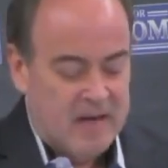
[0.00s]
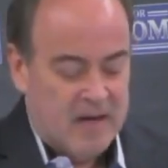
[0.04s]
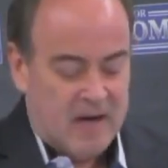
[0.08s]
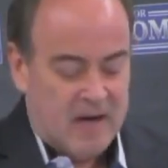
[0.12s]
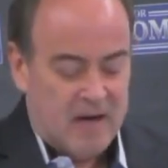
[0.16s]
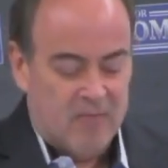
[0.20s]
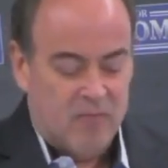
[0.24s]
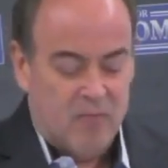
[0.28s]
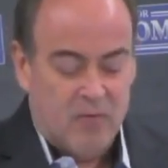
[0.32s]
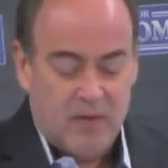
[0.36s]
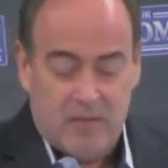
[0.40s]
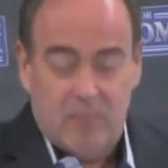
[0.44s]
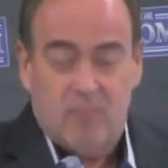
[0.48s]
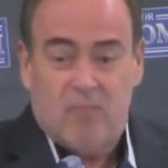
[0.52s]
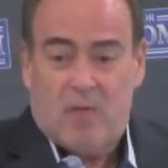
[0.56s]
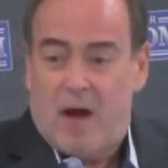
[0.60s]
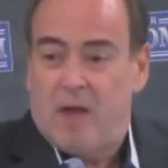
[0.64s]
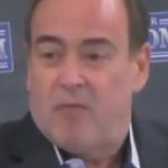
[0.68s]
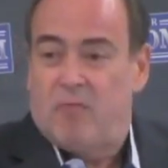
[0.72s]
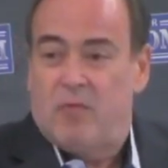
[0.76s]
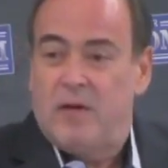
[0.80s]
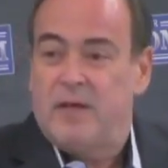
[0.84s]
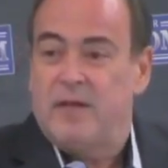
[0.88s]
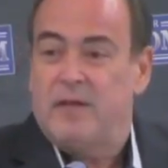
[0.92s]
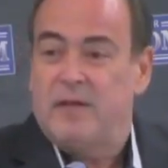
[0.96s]
I
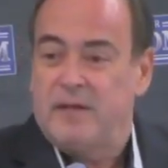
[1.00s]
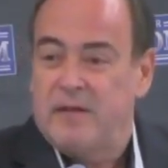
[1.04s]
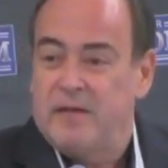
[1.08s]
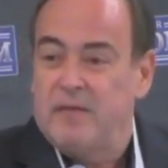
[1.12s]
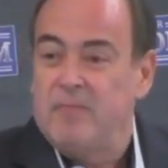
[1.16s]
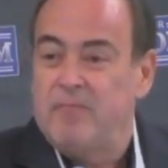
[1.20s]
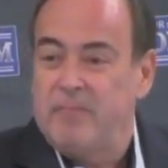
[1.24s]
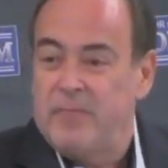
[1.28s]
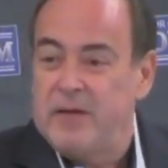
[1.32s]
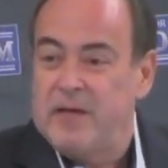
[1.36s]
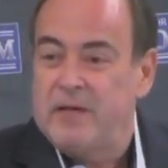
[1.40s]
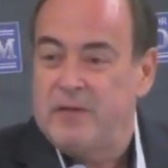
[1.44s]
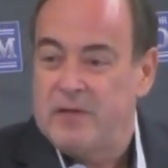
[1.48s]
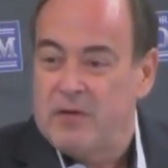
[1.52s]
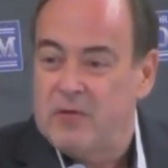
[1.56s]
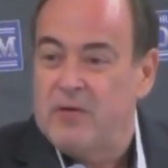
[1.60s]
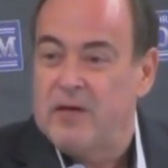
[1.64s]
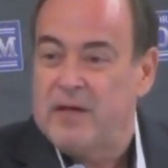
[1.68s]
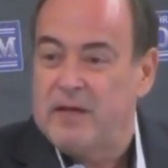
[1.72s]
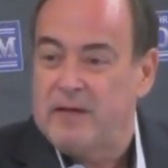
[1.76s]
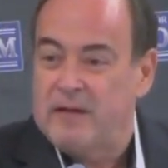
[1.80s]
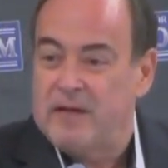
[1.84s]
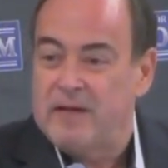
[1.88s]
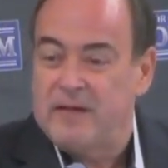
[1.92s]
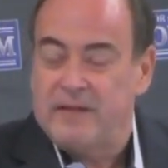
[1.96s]
wouldn't be
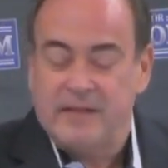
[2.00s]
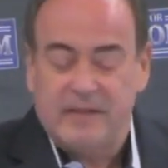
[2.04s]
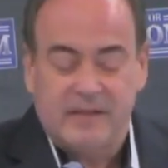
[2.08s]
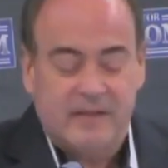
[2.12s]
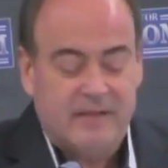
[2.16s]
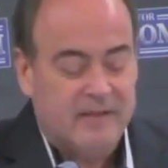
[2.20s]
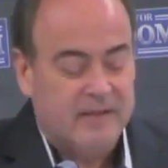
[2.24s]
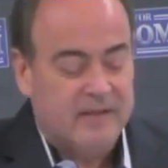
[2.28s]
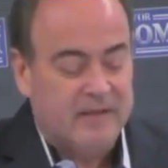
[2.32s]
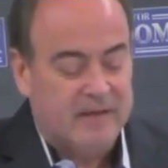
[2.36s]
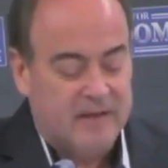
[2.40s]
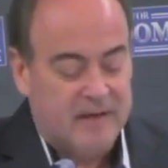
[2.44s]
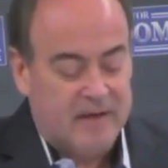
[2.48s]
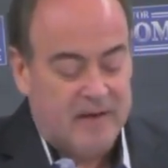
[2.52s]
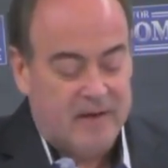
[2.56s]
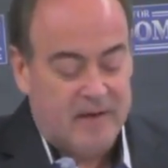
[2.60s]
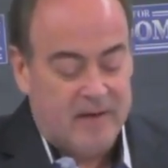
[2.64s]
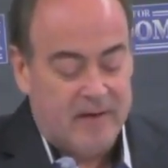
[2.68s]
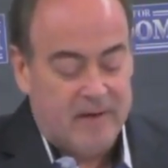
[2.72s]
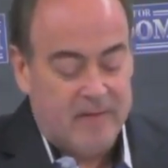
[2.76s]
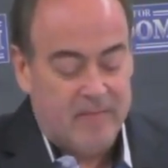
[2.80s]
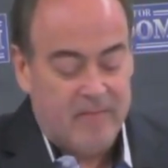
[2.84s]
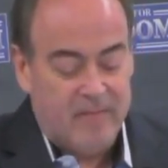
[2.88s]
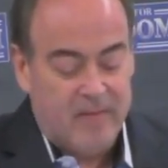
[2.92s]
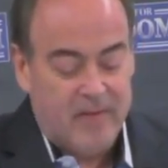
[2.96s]
doing this
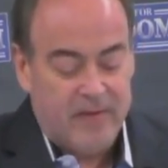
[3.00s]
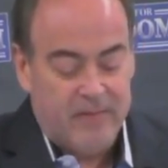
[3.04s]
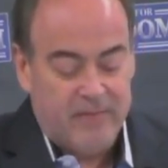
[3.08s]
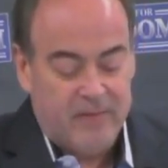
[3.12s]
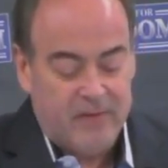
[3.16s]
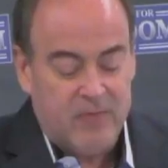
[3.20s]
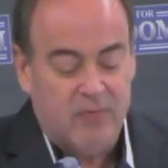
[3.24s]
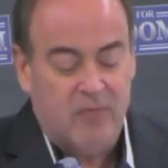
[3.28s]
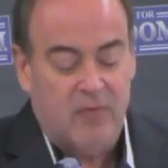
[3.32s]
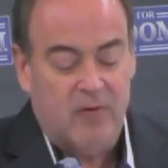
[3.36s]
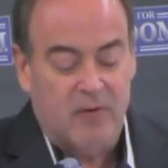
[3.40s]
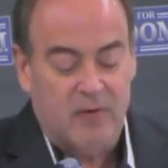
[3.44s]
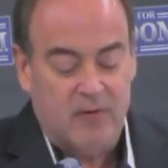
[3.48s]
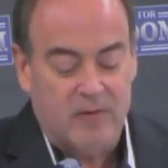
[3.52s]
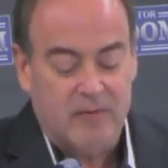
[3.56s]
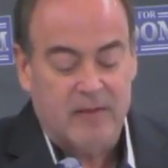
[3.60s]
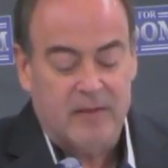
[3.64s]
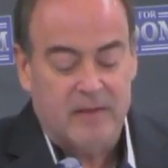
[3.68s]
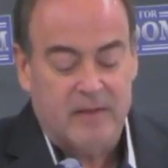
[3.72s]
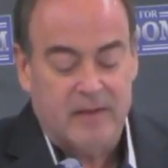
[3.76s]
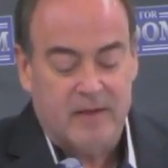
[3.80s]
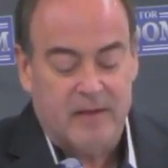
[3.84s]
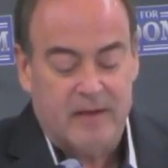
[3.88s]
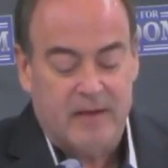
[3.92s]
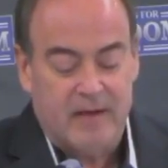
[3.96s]
if you
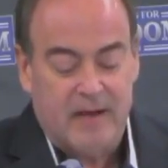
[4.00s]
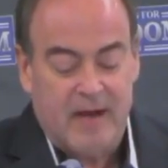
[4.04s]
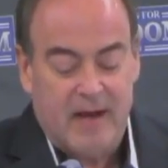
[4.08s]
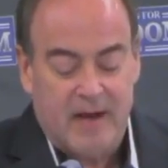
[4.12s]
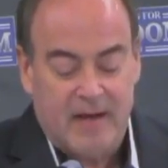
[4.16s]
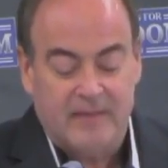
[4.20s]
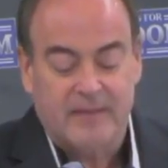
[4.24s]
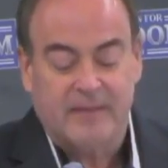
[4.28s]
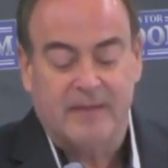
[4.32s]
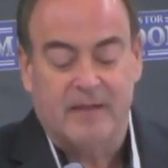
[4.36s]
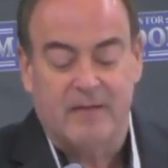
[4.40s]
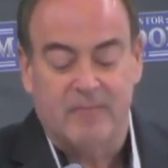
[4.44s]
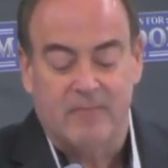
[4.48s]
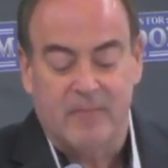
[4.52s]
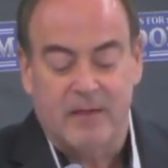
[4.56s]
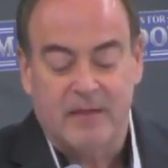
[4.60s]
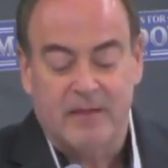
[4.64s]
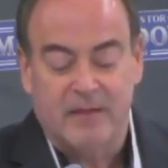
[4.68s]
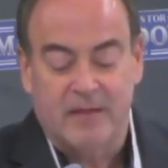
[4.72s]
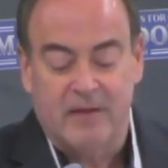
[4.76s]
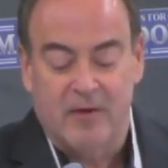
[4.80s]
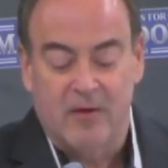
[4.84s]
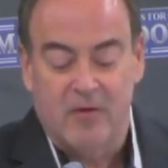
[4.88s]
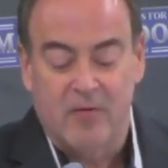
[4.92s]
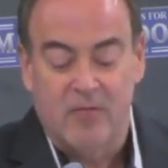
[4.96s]
weren't asking me
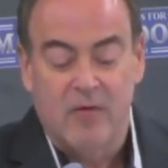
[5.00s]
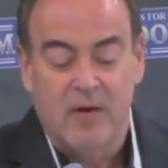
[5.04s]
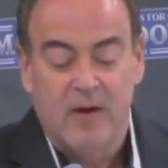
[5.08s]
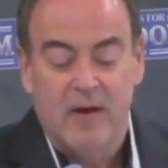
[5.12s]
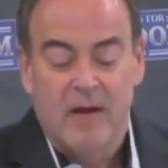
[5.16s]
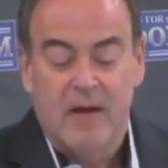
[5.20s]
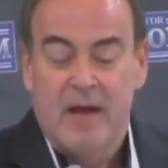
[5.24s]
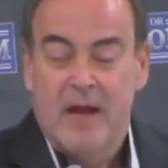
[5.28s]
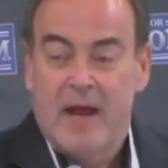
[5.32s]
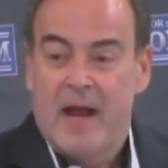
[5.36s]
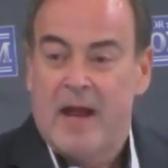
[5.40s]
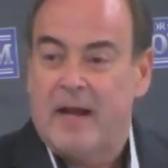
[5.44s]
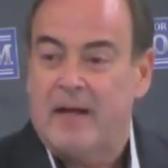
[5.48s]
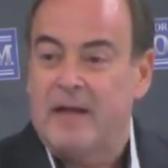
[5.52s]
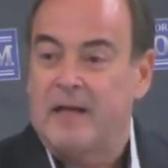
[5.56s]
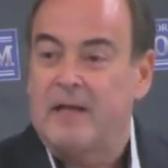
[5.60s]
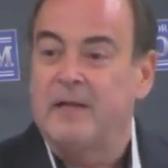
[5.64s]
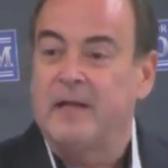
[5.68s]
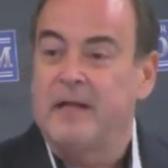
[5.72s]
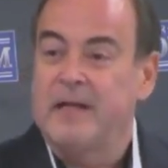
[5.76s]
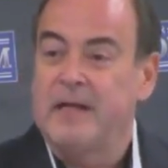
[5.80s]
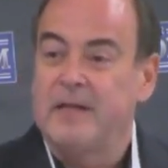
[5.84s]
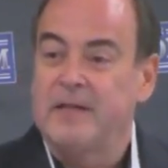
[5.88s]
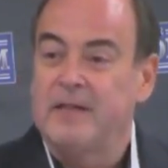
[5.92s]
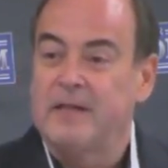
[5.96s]
to. And he
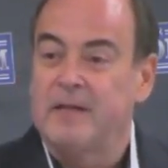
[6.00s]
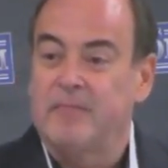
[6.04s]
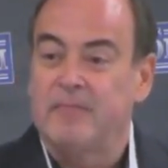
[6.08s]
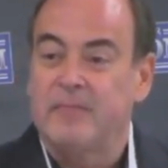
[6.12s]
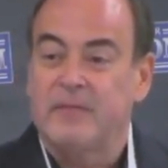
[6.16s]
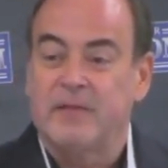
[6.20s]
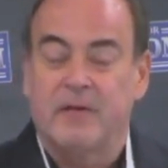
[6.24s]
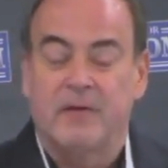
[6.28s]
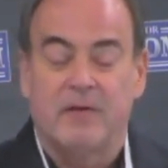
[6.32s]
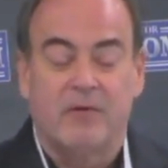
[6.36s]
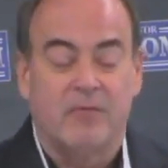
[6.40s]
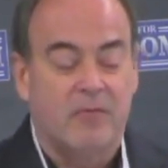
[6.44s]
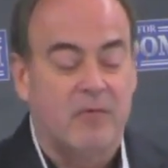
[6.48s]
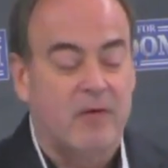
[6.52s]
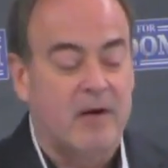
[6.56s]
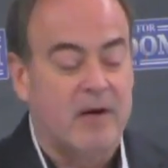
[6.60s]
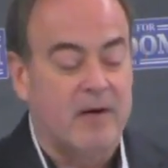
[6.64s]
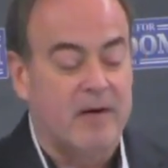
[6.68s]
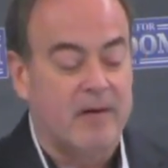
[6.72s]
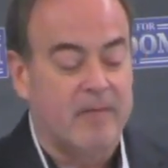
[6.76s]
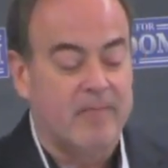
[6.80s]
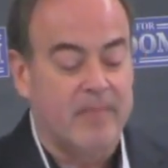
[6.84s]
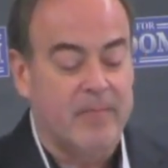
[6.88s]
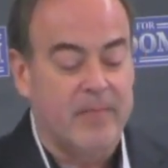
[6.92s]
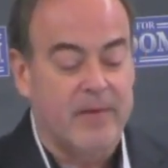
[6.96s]
leads him
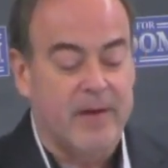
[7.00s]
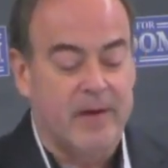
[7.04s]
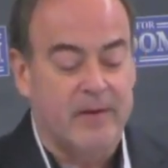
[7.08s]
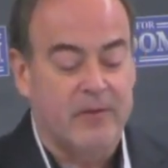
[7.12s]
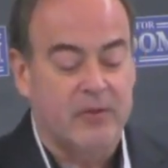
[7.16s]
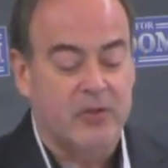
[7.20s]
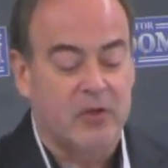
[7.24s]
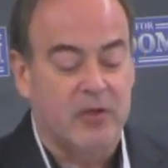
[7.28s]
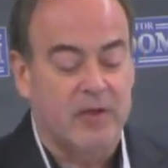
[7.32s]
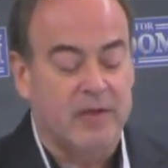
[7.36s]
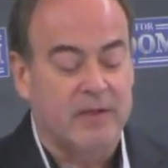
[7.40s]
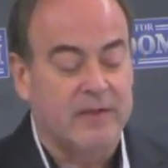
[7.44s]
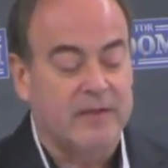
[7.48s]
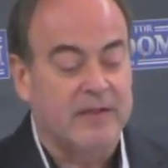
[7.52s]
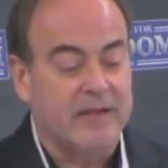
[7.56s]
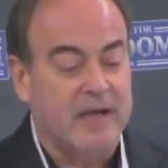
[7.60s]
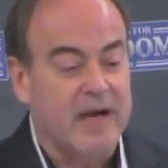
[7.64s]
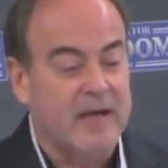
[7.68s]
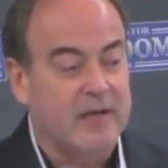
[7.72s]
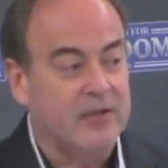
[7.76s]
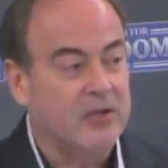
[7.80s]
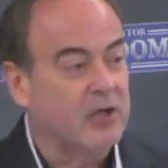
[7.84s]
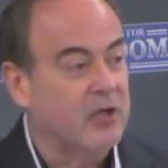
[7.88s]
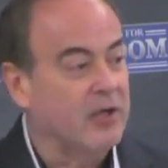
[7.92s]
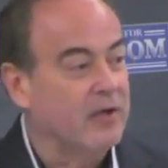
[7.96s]
to a
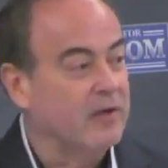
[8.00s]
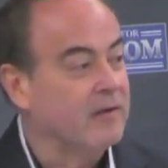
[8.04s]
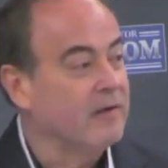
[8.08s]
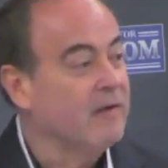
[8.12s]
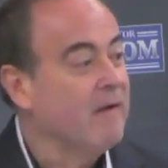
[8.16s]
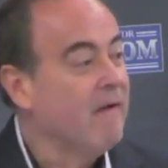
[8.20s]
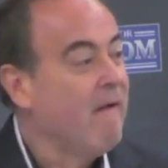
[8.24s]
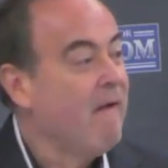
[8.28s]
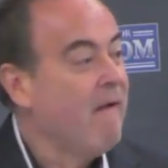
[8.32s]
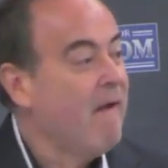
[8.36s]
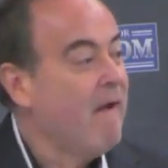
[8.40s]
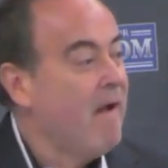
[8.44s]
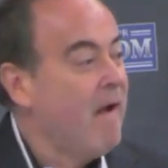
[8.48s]
transaction.